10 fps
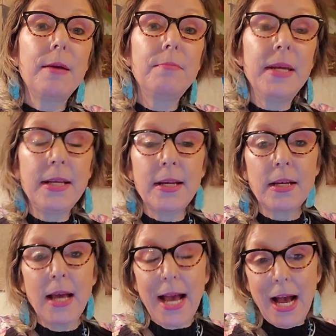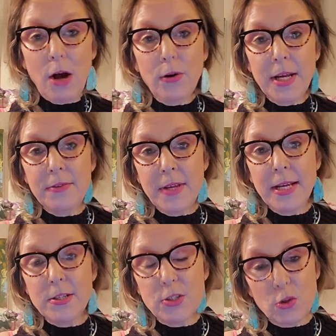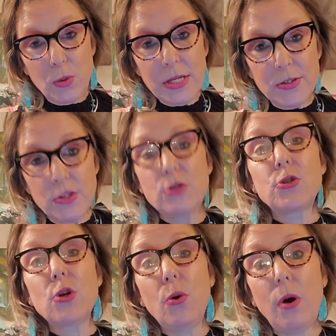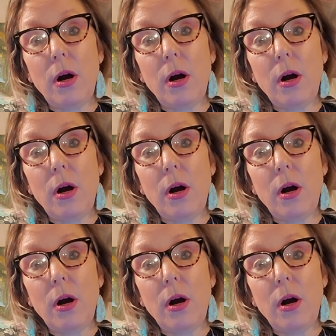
meaning how can they squeeze you so